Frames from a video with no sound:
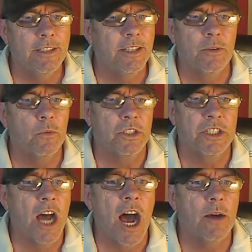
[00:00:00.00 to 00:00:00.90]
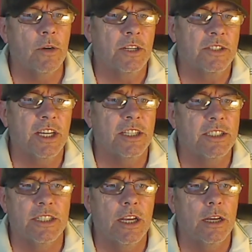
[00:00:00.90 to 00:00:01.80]
That it was not as they
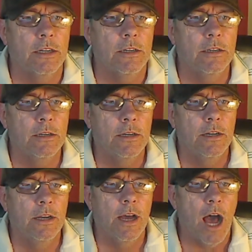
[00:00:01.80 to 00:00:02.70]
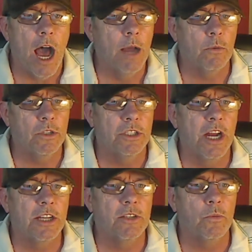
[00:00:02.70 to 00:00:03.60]
said. I was
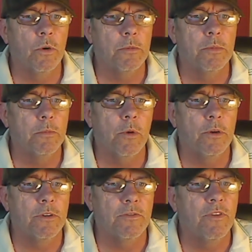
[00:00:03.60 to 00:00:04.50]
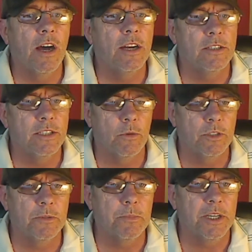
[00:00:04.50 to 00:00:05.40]
not the one promoting violence. I was
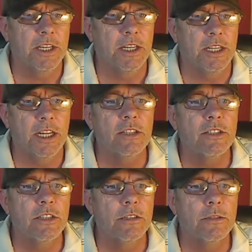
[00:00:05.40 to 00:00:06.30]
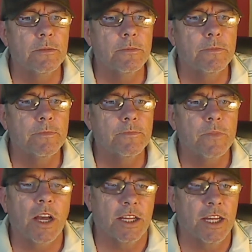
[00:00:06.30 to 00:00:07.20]
speaking against it.
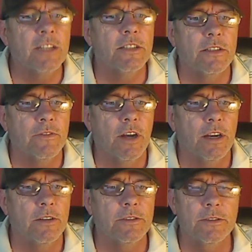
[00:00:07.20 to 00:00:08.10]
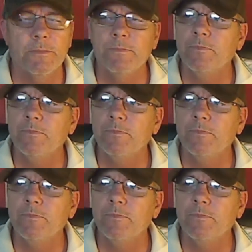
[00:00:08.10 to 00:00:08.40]
Against the violence.